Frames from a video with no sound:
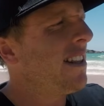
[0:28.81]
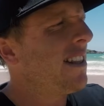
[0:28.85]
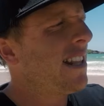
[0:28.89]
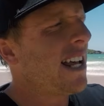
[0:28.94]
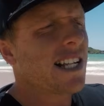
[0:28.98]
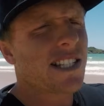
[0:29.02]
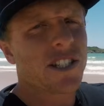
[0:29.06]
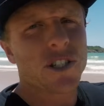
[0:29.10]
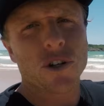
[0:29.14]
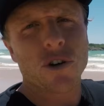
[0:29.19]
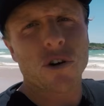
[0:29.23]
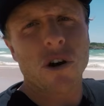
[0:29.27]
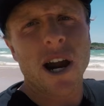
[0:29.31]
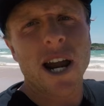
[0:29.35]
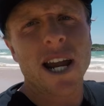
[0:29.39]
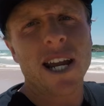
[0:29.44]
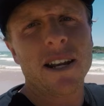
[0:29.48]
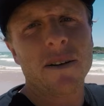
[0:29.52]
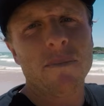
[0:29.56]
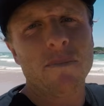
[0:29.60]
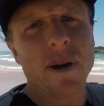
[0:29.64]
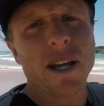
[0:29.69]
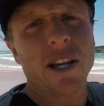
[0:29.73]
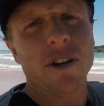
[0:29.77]
that's
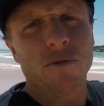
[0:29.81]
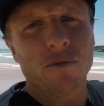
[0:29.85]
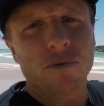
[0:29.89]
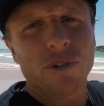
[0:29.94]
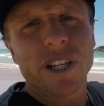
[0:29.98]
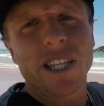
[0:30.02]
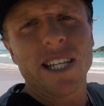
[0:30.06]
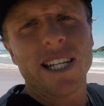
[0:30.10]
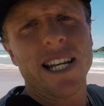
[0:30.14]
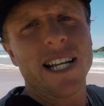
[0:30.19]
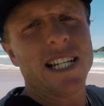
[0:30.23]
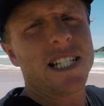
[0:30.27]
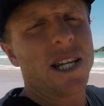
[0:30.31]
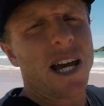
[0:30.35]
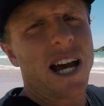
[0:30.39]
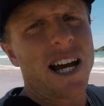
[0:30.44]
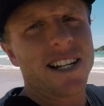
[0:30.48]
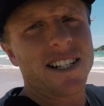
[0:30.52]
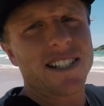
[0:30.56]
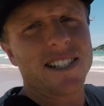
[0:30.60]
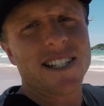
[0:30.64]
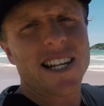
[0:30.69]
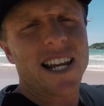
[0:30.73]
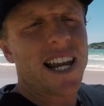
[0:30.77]
great, but you really need to
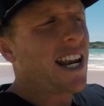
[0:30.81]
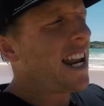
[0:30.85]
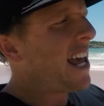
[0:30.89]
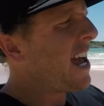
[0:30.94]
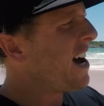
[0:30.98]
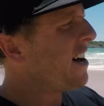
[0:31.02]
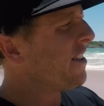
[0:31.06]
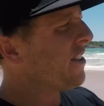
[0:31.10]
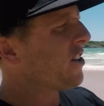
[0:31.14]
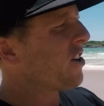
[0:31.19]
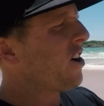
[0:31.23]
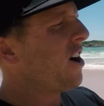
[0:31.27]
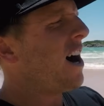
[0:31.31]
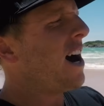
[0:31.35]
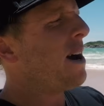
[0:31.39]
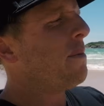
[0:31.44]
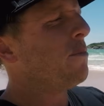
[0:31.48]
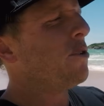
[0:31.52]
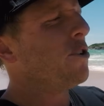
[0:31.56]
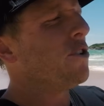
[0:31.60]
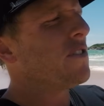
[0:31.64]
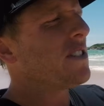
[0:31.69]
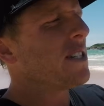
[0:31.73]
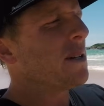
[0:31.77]
understand how the kite
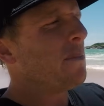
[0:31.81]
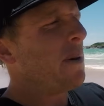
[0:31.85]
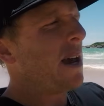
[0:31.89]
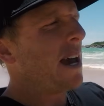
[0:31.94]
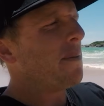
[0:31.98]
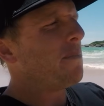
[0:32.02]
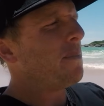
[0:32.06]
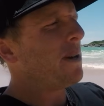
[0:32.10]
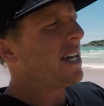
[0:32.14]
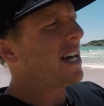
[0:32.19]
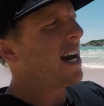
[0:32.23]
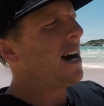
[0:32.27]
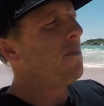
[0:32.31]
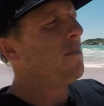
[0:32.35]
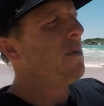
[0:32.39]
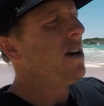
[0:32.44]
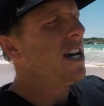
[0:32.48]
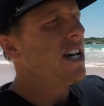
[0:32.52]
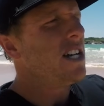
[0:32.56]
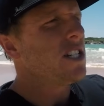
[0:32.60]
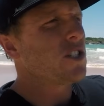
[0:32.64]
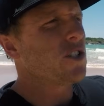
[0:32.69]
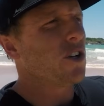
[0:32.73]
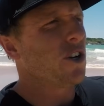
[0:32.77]
moves and become
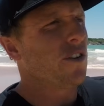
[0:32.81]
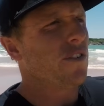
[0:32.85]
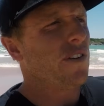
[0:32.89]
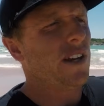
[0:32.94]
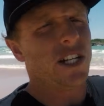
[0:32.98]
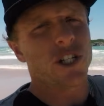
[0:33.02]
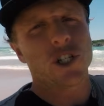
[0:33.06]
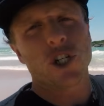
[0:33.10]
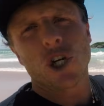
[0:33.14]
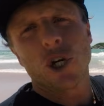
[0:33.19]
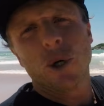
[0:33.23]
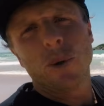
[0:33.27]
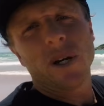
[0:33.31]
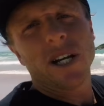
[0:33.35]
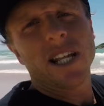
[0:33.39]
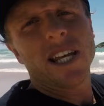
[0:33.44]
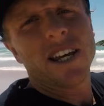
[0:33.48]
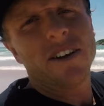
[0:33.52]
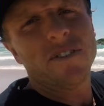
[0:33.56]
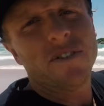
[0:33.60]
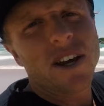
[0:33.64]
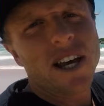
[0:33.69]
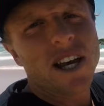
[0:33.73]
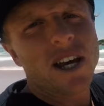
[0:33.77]
sort of
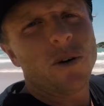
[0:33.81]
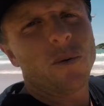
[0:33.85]
intuitive